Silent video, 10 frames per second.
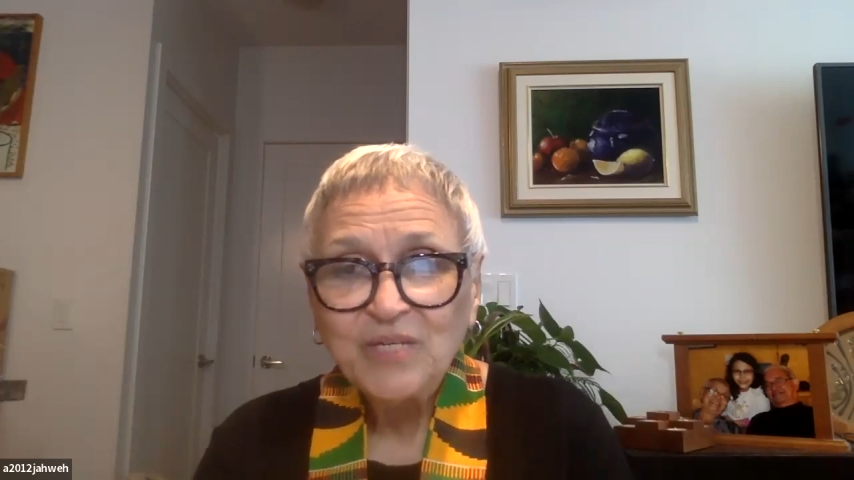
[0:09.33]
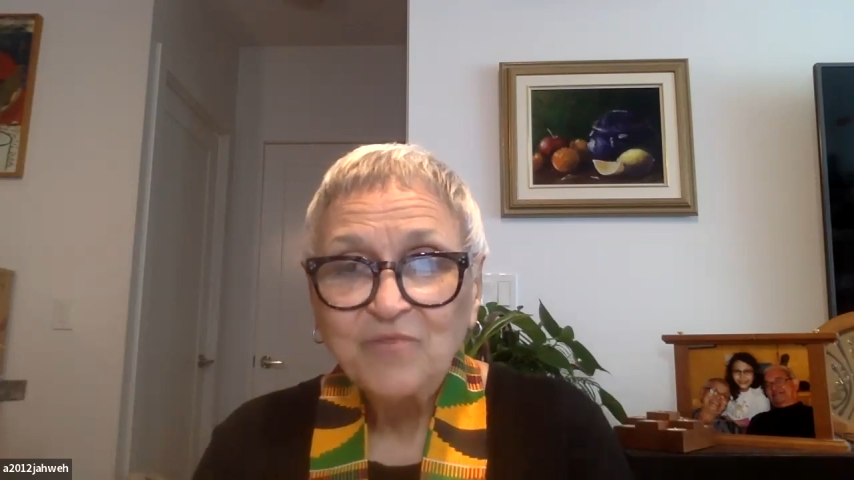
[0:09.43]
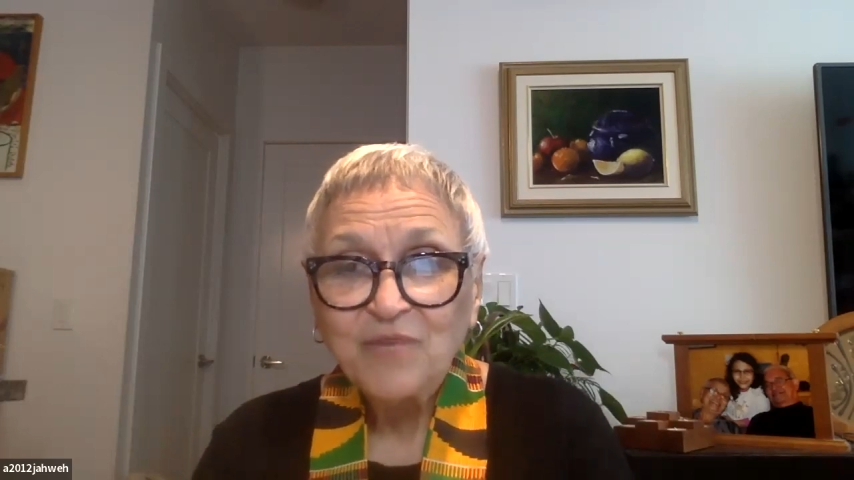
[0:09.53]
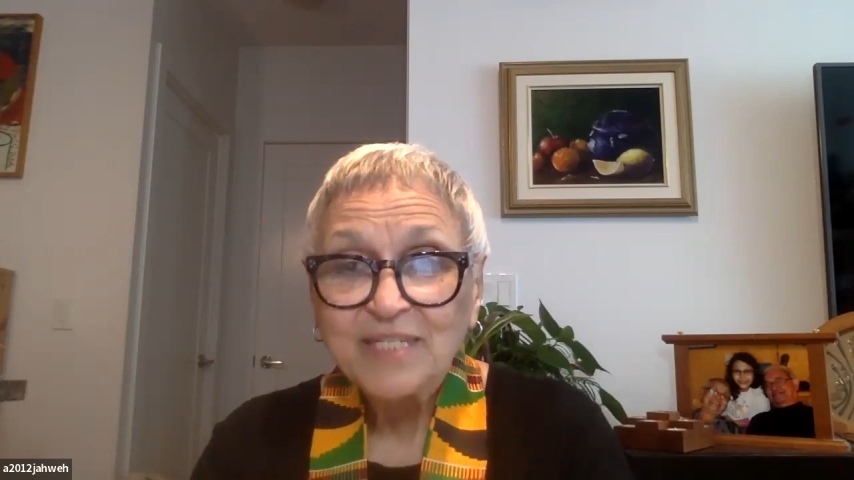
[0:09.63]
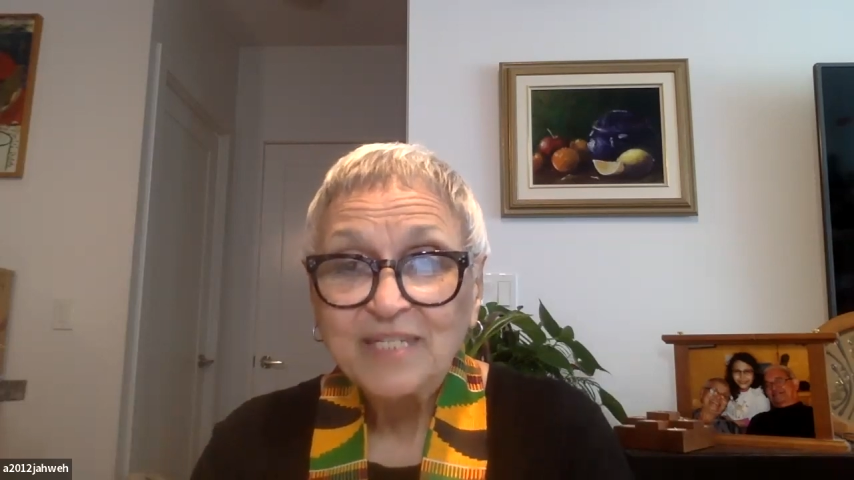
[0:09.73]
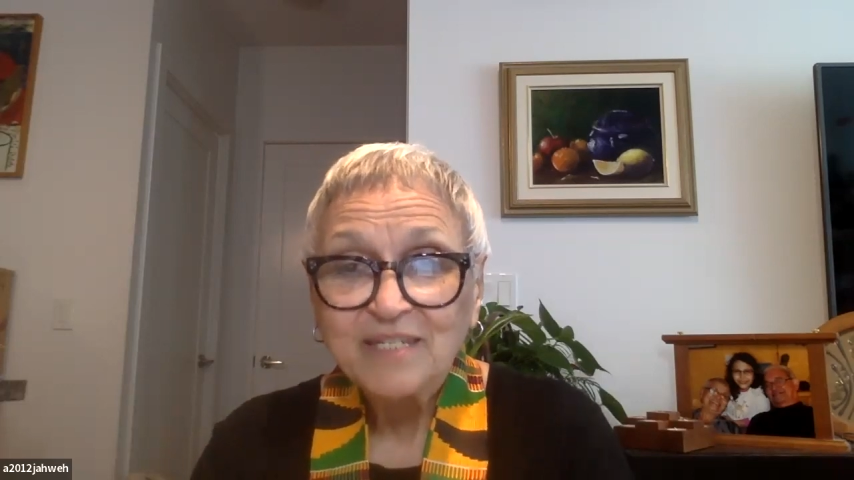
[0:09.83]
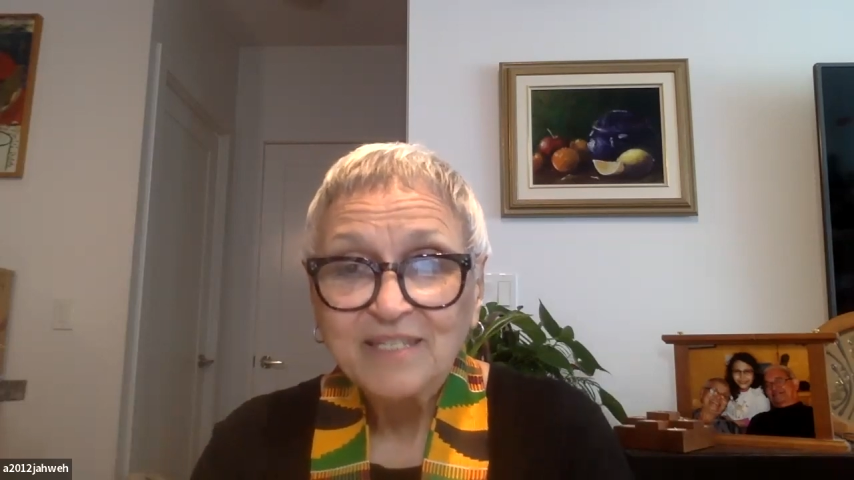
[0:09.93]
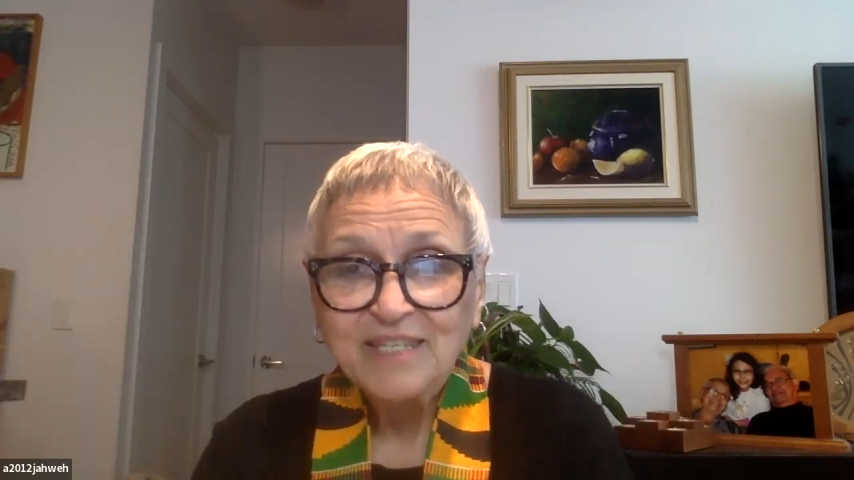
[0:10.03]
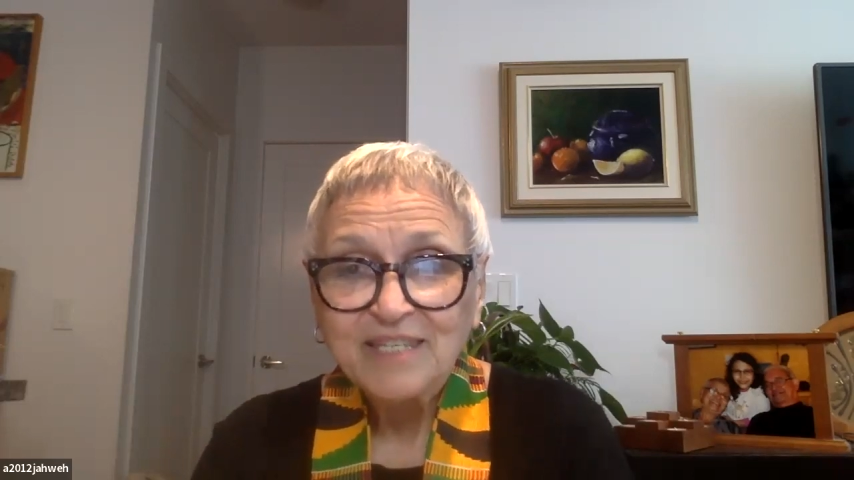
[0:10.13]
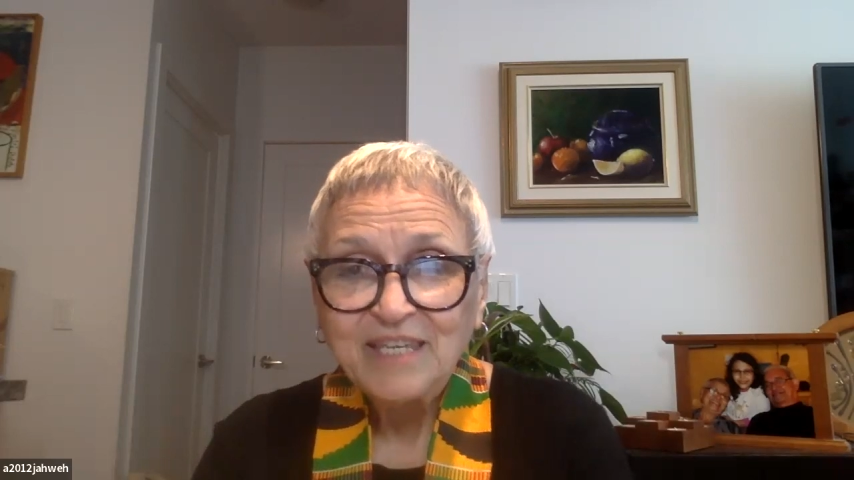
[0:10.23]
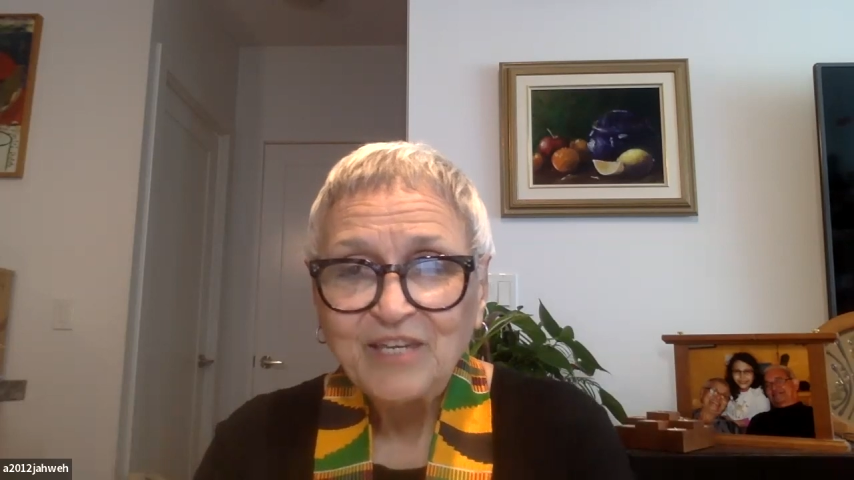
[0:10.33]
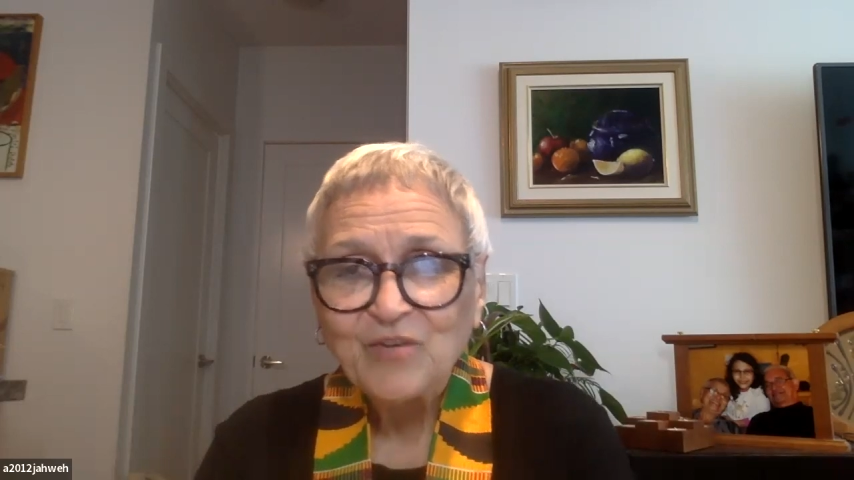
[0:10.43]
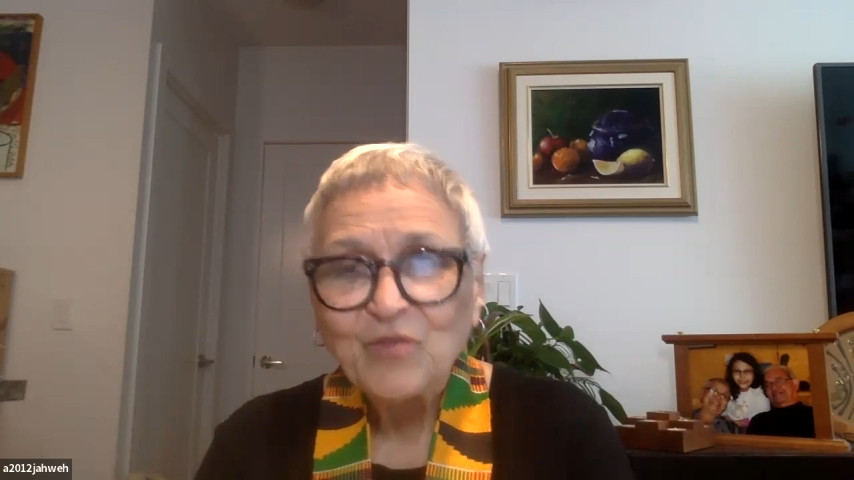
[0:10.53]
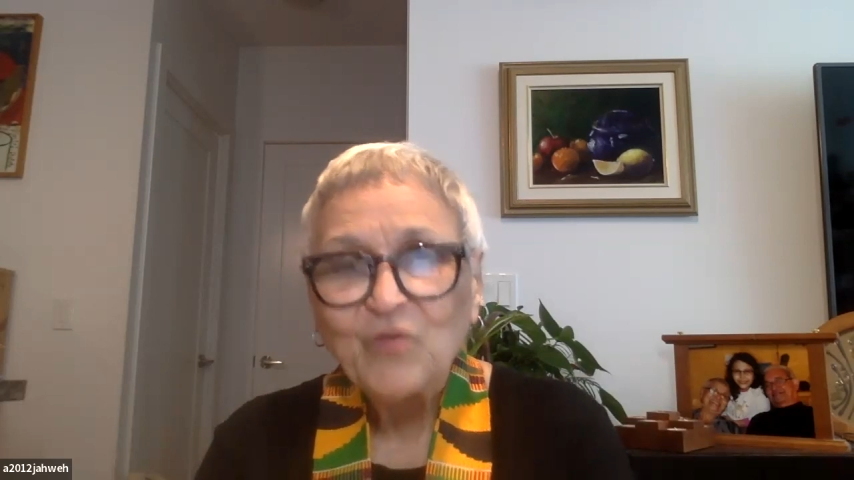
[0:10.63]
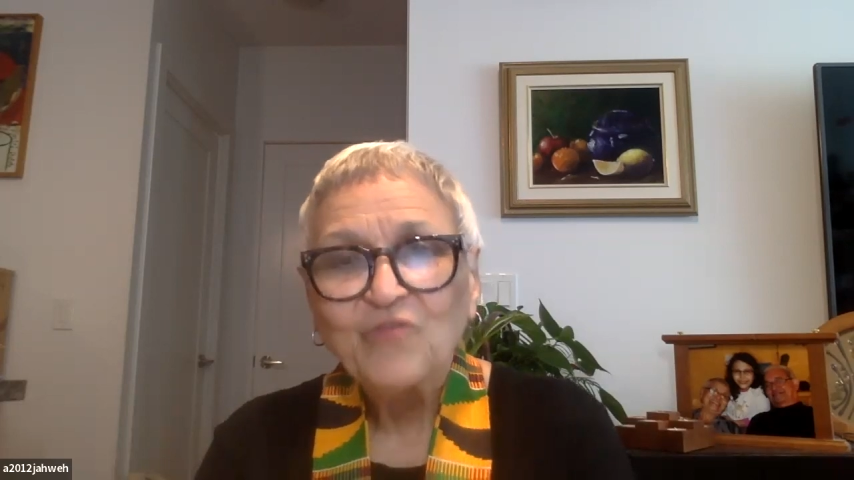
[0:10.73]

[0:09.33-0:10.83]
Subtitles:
in a residency here